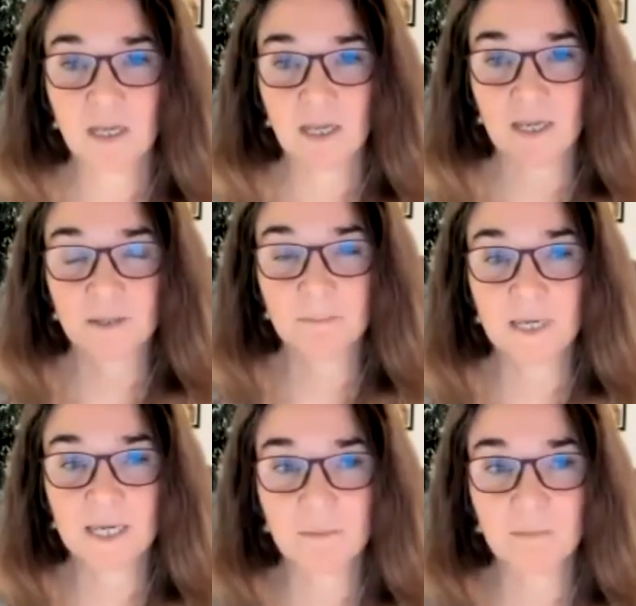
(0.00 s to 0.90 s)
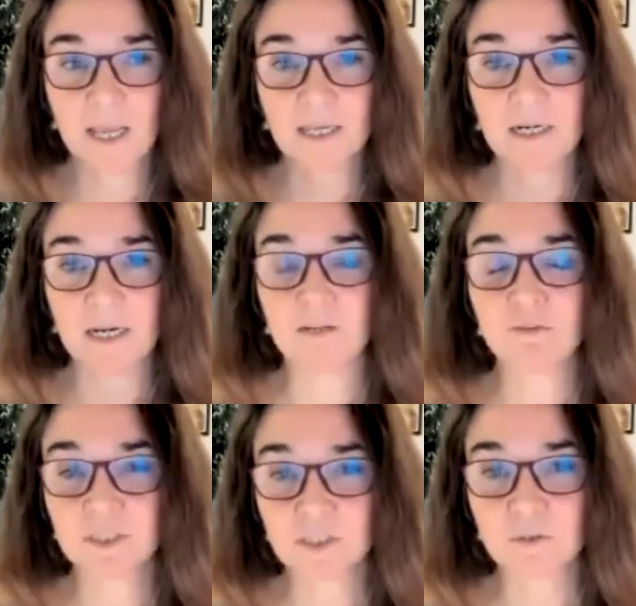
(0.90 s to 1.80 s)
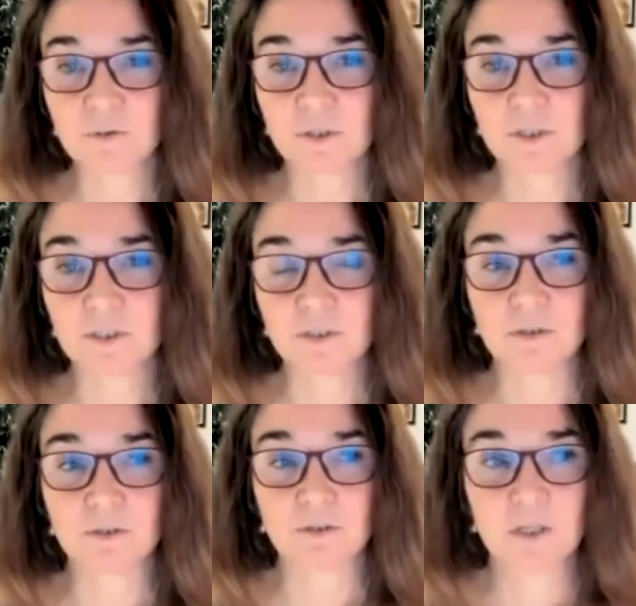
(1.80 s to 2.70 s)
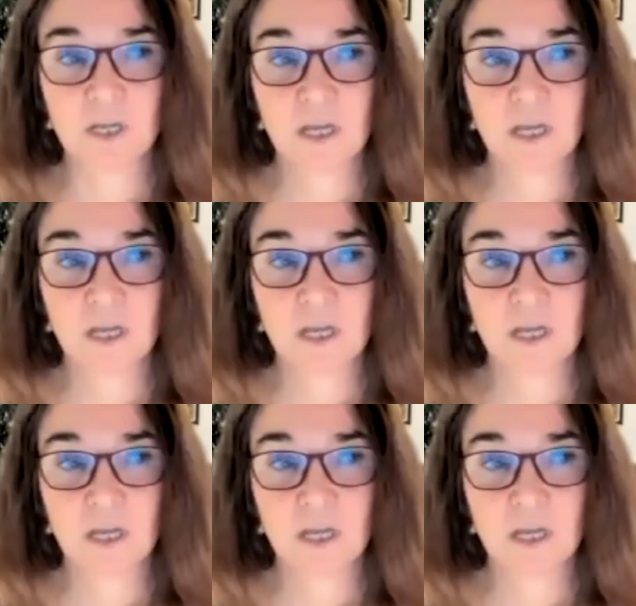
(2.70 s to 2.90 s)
it can become like an entrance door to